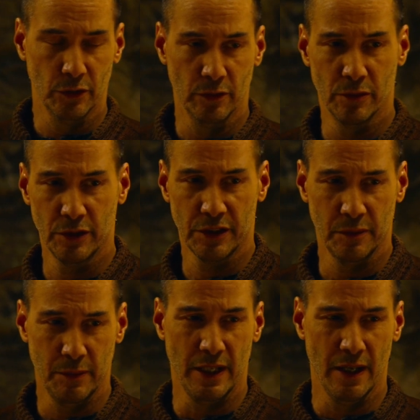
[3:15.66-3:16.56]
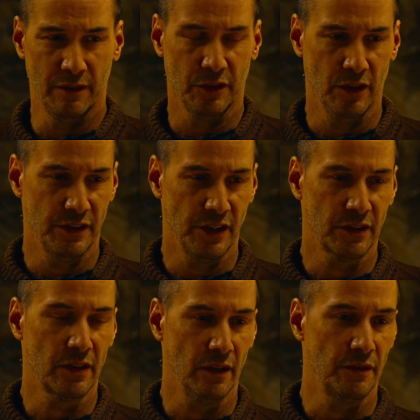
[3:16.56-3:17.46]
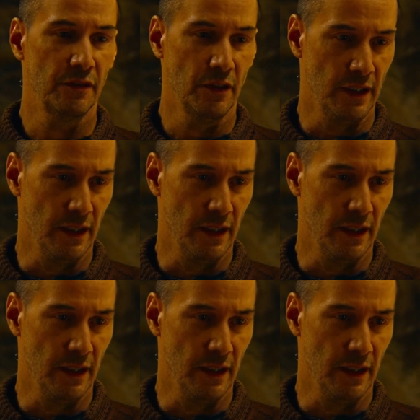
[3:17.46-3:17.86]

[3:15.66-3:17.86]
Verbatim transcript: he is going to try to save Trinity no matter